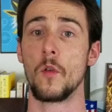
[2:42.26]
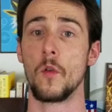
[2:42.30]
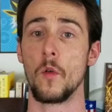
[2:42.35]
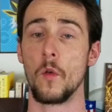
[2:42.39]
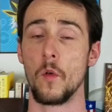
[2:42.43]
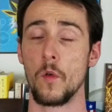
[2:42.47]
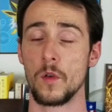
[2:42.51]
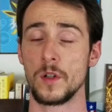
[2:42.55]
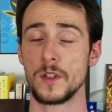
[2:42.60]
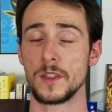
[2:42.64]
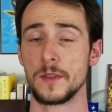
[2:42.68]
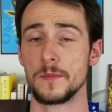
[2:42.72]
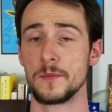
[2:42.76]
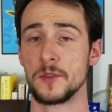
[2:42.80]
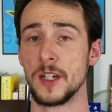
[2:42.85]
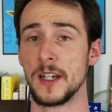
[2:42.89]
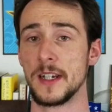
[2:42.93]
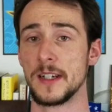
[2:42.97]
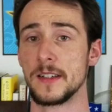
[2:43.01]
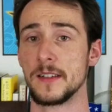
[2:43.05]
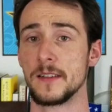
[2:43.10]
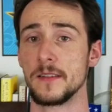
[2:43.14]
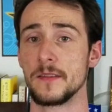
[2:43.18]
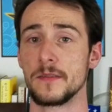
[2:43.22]
or
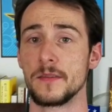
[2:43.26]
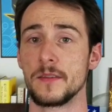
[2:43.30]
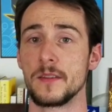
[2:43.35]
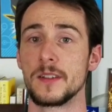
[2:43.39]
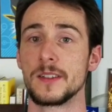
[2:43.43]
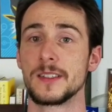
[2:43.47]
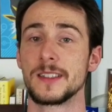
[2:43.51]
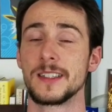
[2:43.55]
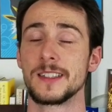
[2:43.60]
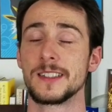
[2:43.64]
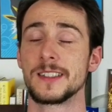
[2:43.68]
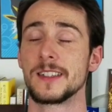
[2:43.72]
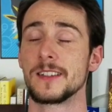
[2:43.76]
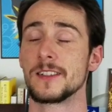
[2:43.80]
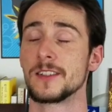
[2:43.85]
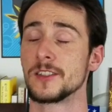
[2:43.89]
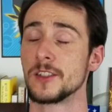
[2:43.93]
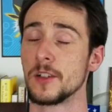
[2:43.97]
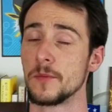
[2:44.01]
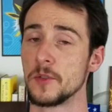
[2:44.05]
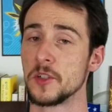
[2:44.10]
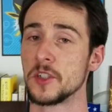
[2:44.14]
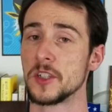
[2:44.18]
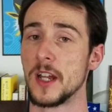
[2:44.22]
subjective, since there's
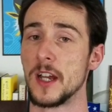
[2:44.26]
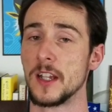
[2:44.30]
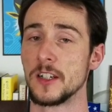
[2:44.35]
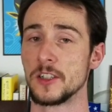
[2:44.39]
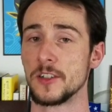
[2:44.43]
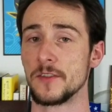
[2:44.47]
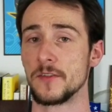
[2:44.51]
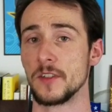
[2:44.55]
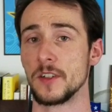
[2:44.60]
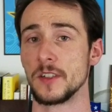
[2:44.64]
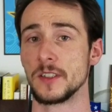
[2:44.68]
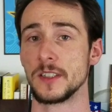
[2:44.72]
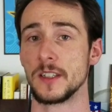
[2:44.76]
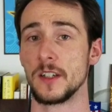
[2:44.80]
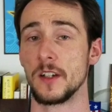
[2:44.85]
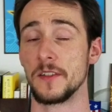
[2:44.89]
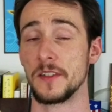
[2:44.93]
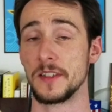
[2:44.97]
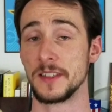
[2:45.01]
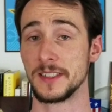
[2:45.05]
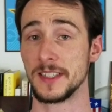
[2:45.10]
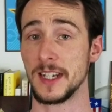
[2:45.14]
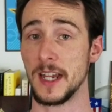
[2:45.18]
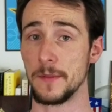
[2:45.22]
so much controversy on
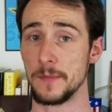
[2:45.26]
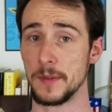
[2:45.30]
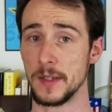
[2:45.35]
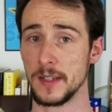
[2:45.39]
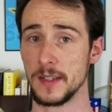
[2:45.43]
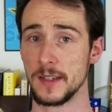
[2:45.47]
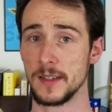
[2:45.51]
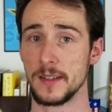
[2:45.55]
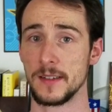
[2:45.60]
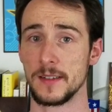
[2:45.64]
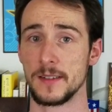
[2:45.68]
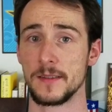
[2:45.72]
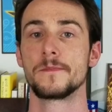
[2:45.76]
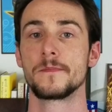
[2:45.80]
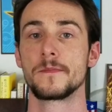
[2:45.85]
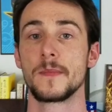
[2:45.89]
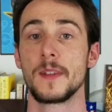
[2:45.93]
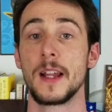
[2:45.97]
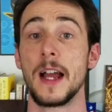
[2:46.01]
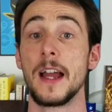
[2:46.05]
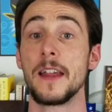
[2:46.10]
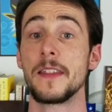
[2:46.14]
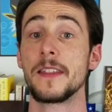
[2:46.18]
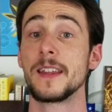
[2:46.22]
this topic.
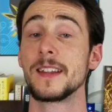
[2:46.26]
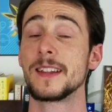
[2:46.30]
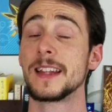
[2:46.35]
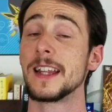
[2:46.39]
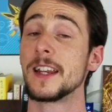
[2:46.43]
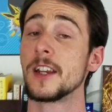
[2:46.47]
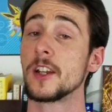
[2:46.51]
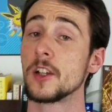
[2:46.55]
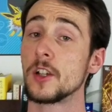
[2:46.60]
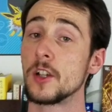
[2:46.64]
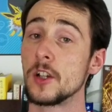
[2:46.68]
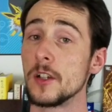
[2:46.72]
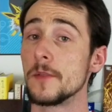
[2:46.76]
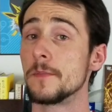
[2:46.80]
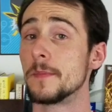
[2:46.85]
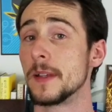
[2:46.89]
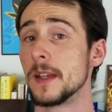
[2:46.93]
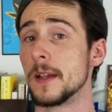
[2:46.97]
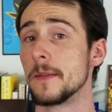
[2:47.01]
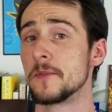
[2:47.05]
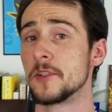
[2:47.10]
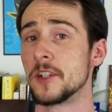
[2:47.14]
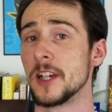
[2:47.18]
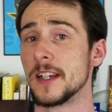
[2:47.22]
I think that it could be
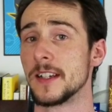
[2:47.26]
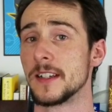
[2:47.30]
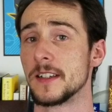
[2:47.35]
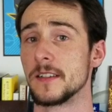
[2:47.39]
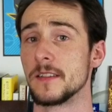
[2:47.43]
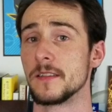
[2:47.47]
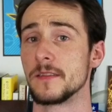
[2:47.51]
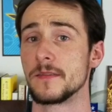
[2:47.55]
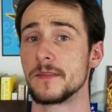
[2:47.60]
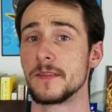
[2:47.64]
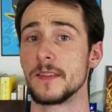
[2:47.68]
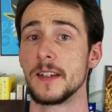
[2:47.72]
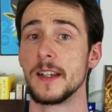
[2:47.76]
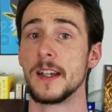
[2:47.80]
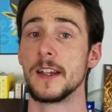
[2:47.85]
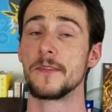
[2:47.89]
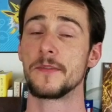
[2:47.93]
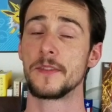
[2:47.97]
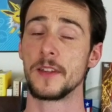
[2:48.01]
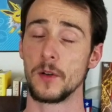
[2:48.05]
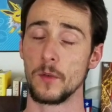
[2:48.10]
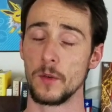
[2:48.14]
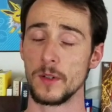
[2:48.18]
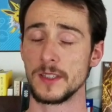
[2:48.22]
objective if
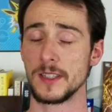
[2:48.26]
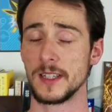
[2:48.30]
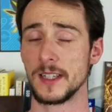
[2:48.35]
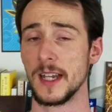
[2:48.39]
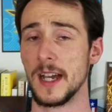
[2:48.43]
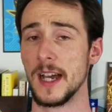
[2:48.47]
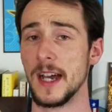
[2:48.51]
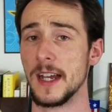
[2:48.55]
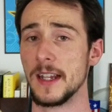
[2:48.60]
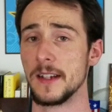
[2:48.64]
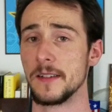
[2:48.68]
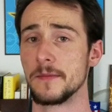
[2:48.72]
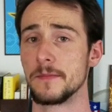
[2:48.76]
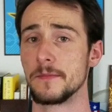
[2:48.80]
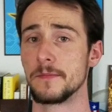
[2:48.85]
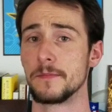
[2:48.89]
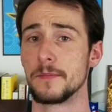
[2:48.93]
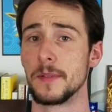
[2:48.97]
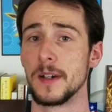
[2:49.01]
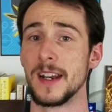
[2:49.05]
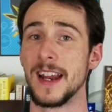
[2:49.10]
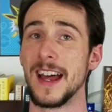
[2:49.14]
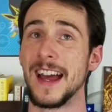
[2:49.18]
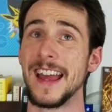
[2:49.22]
there was a God,
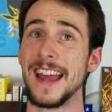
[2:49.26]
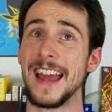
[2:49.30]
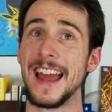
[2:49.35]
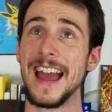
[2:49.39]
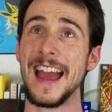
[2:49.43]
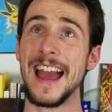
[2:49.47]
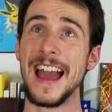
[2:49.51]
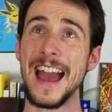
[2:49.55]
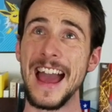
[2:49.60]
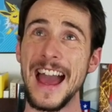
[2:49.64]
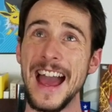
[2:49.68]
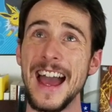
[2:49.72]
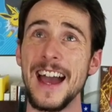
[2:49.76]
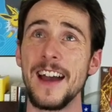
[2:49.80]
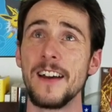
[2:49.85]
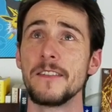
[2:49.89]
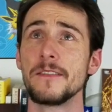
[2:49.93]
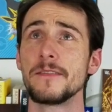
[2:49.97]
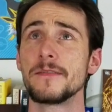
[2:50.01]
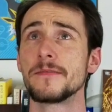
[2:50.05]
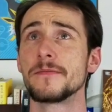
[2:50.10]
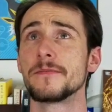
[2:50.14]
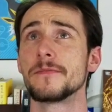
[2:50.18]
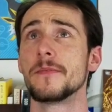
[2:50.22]
but I
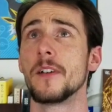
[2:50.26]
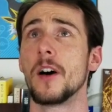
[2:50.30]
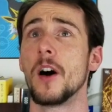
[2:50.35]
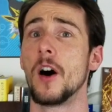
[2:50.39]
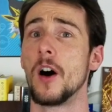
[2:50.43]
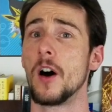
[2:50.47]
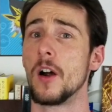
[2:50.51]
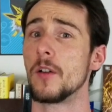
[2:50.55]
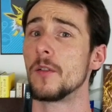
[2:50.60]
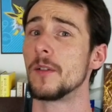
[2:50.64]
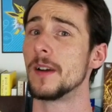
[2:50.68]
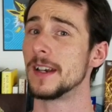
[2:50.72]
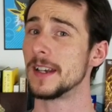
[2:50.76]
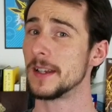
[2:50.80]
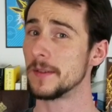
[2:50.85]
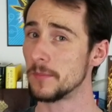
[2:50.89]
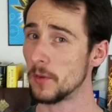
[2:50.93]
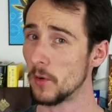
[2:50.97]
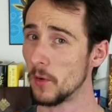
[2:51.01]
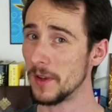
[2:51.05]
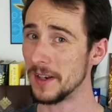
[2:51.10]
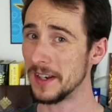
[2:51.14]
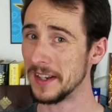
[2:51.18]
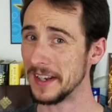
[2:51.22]
have already
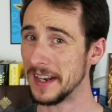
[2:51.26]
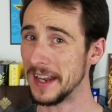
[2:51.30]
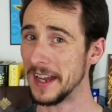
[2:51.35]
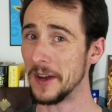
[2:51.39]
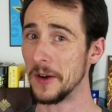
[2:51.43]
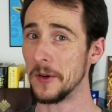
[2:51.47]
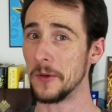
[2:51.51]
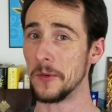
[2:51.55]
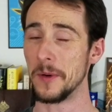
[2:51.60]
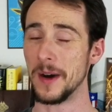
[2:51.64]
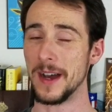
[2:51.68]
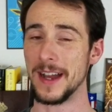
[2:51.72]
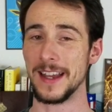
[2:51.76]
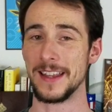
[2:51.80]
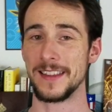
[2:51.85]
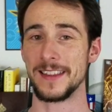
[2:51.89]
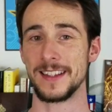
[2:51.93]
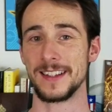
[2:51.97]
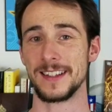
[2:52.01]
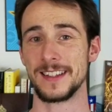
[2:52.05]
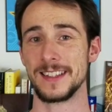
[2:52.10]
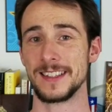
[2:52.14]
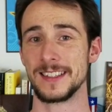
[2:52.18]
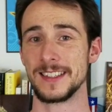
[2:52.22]
pointed out why I
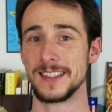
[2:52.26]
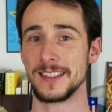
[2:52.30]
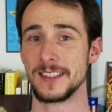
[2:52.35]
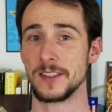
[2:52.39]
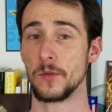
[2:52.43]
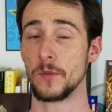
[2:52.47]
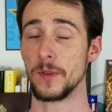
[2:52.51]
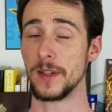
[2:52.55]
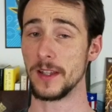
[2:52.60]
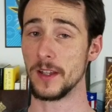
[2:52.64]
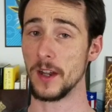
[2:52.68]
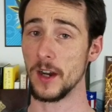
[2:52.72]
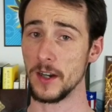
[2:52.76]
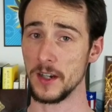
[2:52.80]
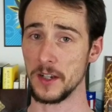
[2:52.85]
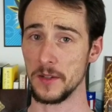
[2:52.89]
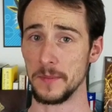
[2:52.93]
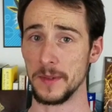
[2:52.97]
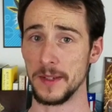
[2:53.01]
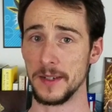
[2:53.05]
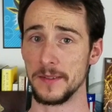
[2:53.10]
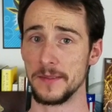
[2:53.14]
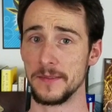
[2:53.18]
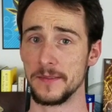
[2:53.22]
think this is a weak
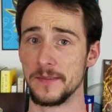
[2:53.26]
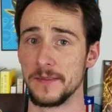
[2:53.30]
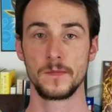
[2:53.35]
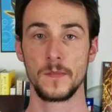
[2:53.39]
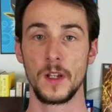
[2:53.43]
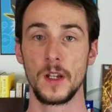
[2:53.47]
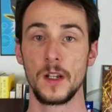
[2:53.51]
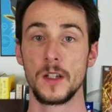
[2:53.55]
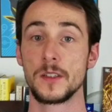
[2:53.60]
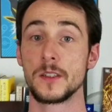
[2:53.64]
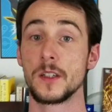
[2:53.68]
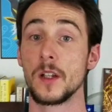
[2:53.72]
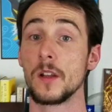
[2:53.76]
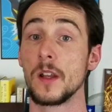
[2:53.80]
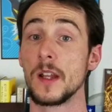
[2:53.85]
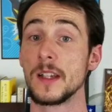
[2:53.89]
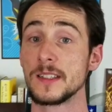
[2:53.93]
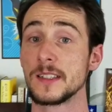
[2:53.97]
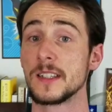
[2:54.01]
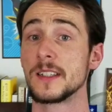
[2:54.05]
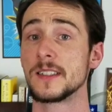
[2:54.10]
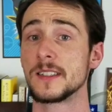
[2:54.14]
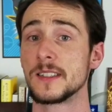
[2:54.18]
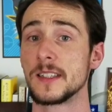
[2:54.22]
argument. So let's
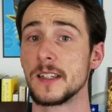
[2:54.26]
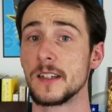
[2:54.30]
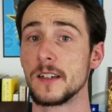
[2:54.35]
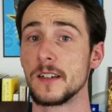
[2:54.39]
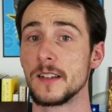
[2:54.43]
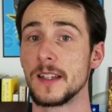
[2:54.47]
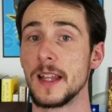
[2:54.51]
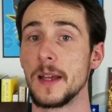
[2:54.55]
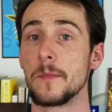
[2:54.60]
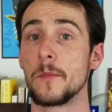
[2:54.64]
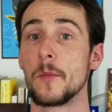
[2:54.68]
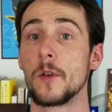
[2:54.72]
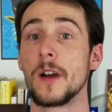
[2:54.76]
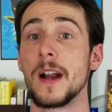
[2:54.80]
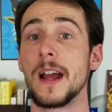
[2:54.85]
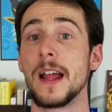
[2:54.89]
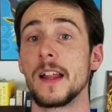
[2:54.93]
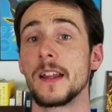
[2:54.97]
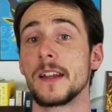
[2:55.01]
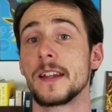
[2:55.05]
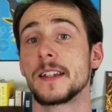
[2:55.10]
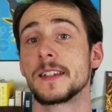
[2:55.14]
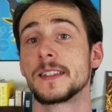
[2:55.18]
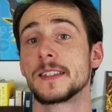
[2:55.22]
consider that
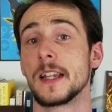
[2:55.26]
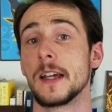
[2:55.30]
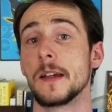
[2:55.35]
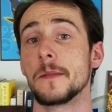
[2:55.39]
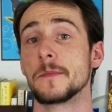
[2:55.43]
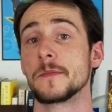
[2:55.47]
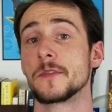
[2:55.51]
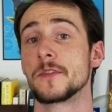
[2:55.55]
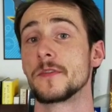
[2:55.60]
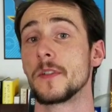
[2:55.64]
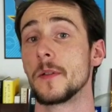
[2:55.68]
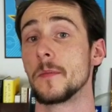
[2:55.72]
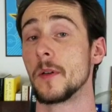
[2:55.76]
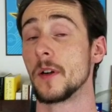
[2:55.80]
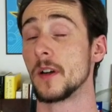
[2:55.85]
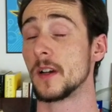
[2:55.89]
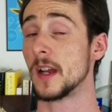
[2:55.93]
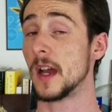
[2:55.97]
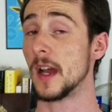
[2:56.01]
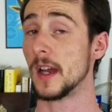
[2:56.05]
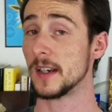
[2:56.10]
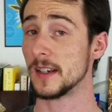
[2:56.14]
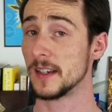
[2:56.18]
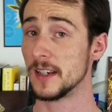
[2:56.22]
morality stems from our
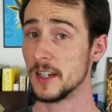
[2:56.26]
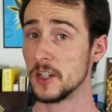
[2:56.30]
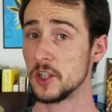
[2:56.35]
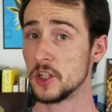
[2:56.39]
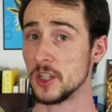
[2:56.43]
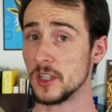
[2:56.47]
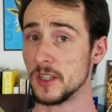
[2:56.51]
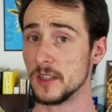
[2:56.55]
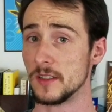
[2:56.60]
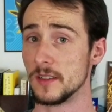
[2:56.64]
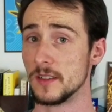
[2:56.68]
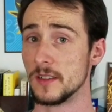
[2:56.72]
cognition